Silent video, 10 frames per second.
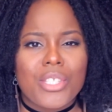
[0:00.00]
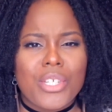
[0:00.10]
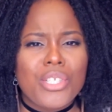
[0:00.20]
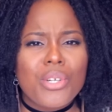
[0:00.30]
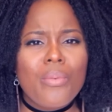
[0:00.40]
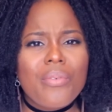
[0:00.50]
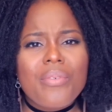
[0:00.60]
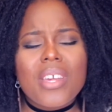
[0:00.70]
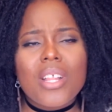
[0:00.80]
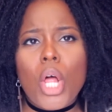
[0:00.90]
so you don't
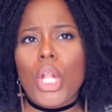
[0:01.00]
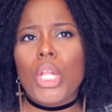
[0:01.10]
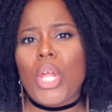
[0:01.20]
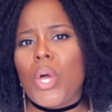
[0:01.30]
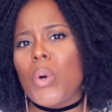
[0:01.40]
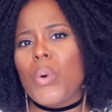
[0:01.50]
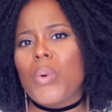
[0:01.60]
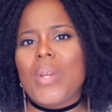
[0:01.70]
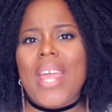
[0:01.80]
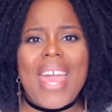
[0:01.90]
feel
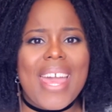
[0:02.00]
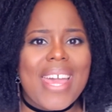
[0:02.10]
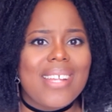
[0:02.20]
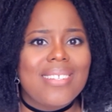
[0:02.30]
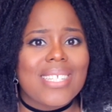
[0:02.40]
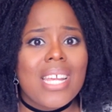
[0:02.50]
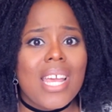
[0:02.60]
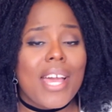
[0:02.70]
alone and